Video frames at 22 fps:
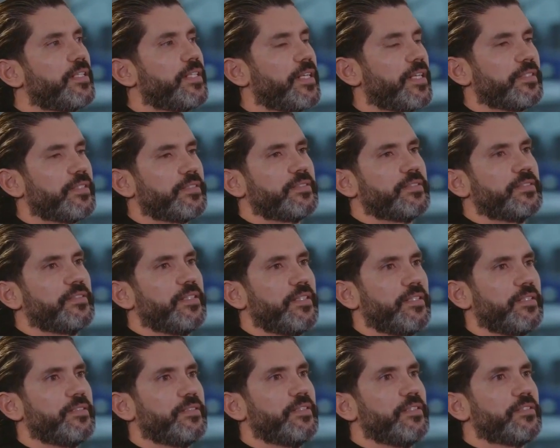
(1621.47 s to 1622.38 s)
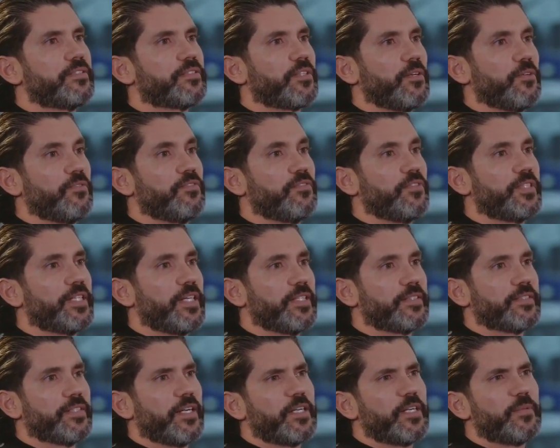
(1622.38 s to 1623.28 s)
yes, there is scope for
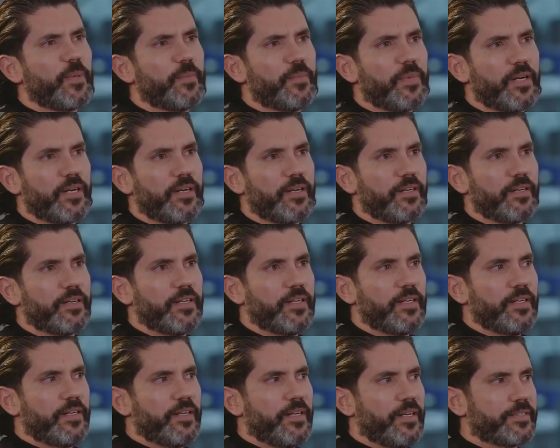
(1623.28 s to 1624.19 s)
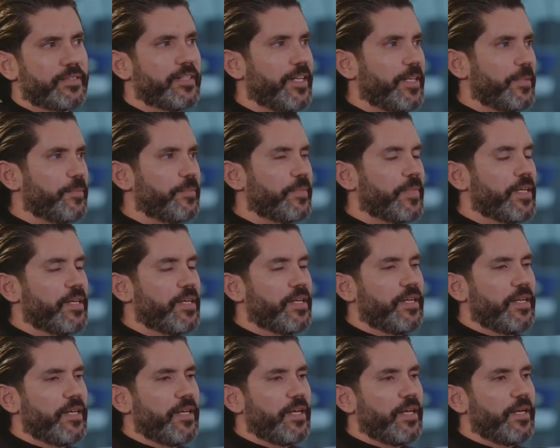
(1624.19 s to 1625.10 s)
that. I remember a time
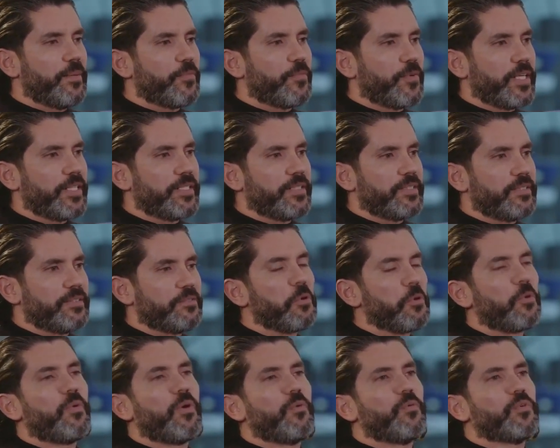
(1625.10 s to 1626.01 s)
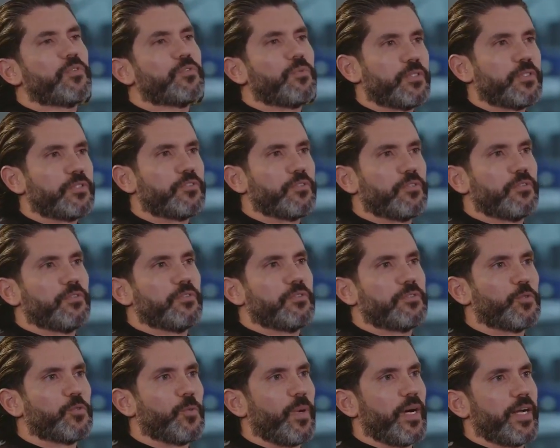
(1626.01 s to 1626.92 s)
when no one would want
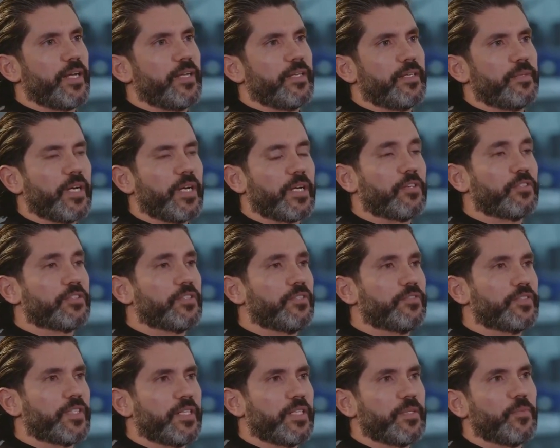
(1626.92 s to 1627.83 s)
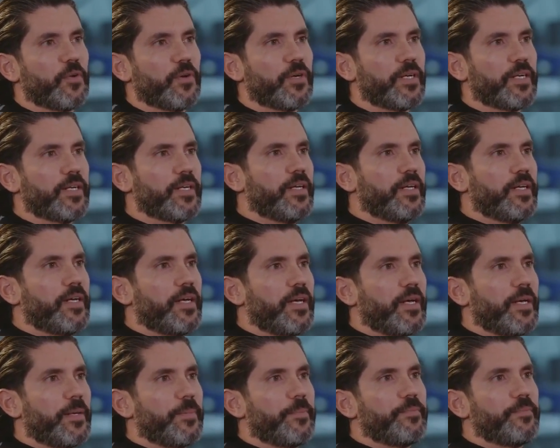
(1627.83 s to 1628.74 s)
to buy Microsoft anymore.
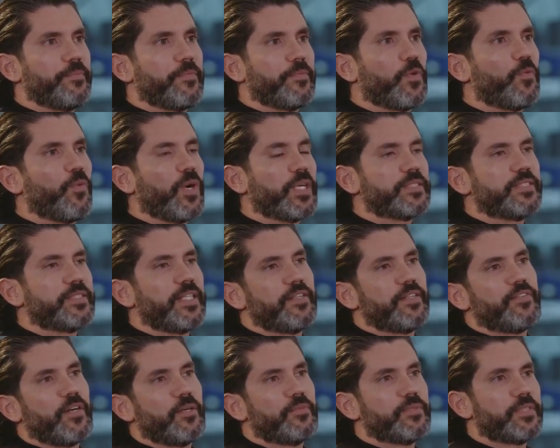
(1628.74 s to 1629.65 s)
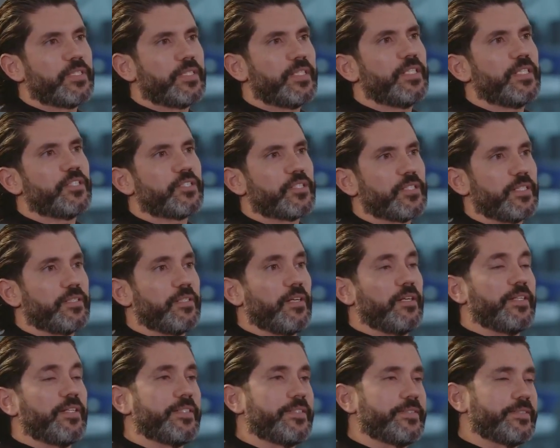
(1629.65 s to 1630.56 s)
Once they found the niche
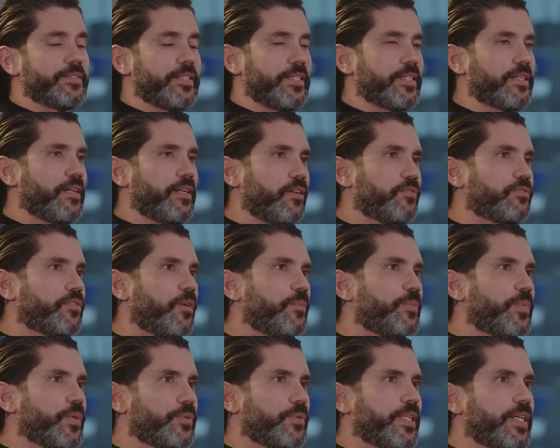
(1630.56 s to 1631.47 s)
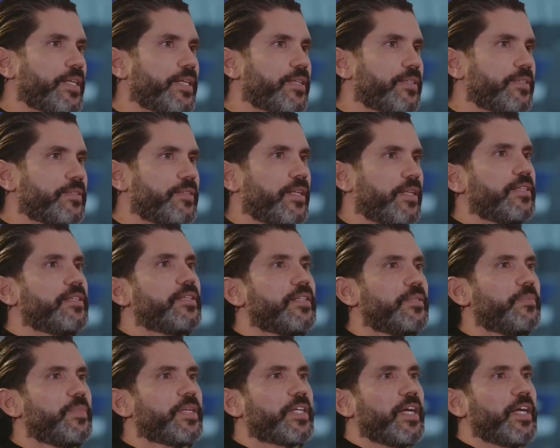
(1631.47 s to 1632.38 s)
in cloud computing, then
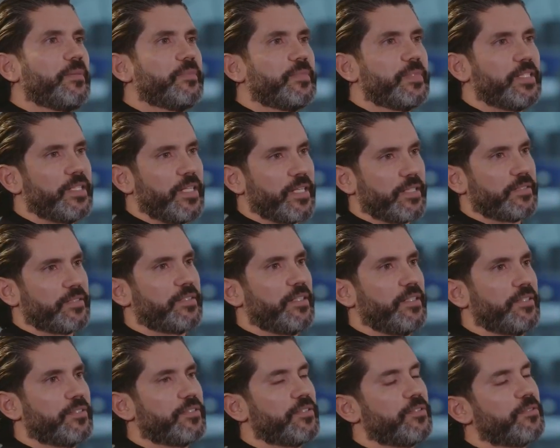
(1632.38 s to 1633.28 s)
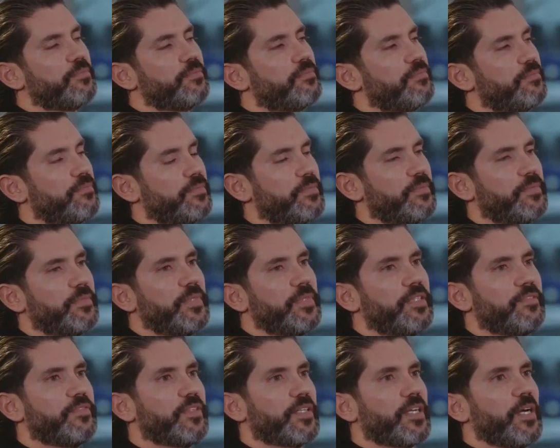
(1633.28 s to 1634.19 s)
it became the next star. So
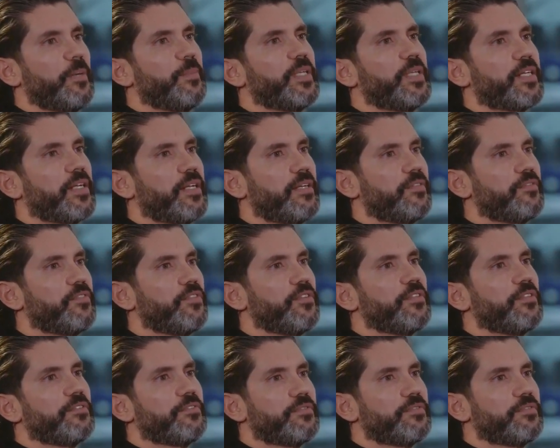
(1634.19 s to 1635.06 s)
if the company can evolve,